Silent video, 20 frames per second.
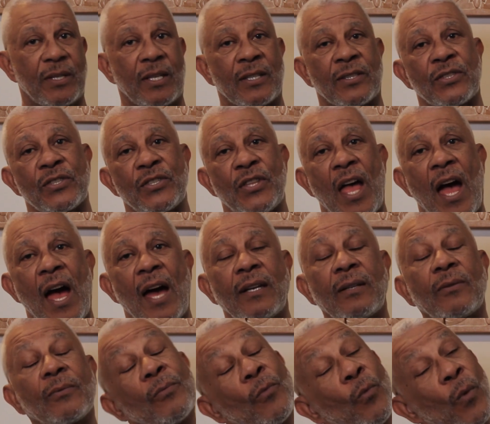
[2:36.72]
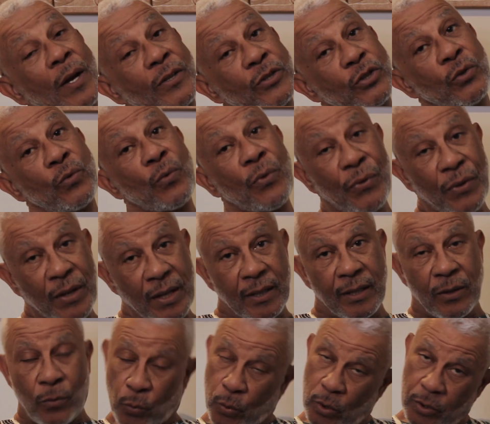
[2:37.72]
it's not what you think
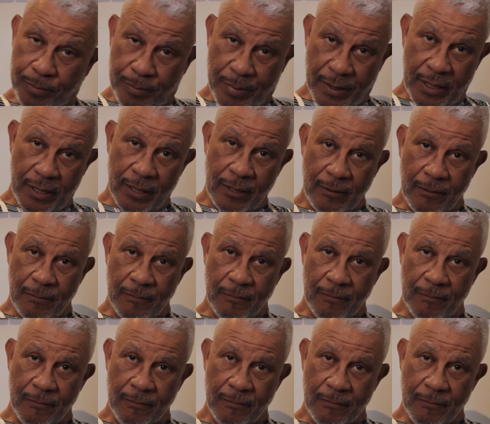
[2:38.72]
it would be.